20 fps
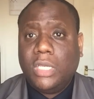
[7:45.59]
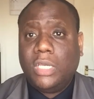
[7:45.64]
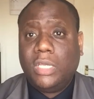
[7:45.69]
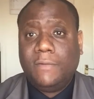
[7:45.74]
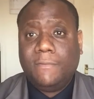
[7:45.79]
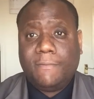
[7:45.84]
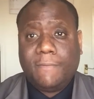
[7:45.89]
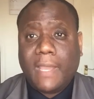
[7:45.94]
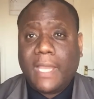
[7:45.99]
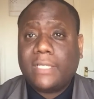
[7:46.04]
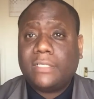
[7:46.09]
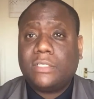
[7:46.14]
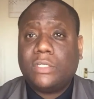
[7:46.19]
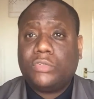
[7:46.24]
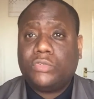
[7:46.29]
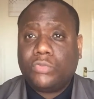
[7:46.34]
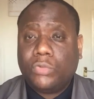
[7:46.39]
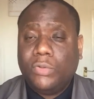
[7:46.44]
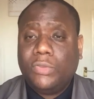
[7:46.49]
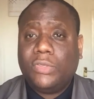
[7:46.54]
In fact, the
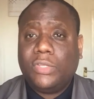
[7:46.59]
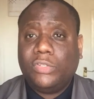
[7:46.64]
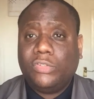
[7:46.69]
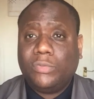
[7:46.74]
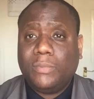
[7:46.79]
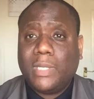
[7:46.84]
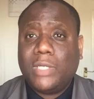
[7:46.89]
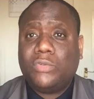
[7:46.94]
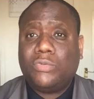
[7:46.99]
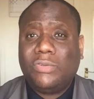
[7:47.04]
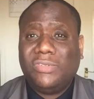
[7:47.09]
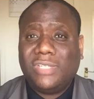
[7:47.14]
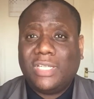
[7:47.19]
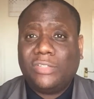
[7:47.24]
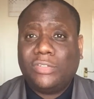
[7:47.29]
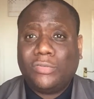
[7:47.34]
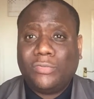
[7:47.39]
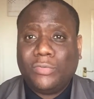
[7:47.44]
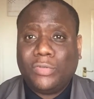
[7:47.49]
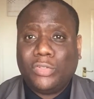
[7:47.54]
truth is, to be a true
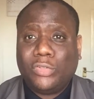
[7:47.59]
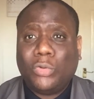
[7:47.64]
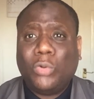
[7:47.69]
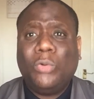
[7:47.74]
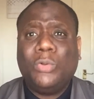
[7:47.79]
saxophonist,